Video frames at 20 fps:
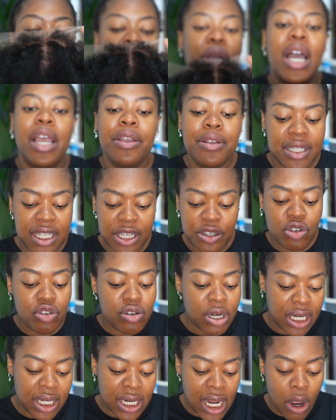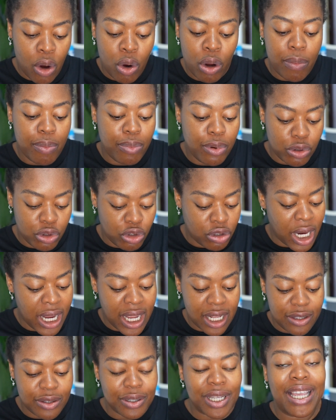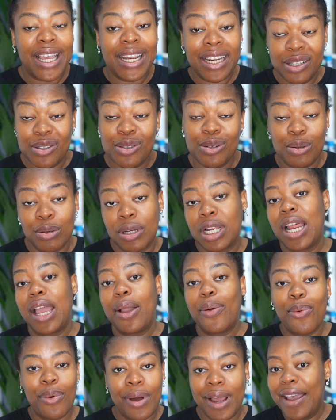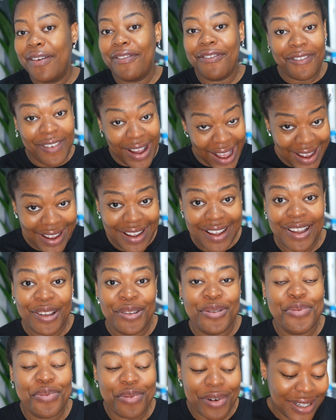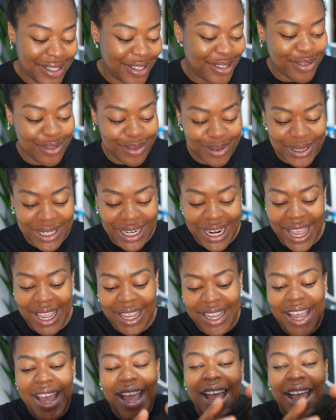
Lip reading: you can use a straightener or a blow dryer to get it to look like whatever you want it to look like.